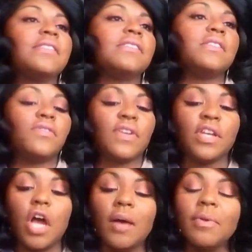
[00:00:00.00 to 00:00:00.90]
This is a
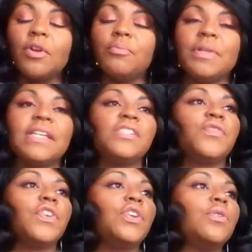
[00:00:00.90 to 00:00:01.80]
phenomenal place
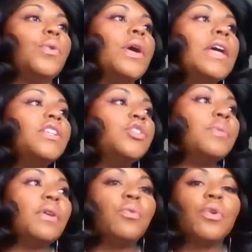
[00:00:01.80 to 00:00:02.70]
for you to
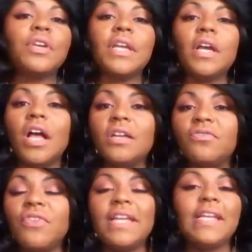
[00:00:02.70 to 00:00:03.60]
be working on
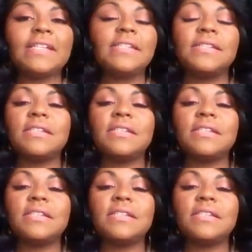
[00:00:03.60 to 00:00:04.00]
finances.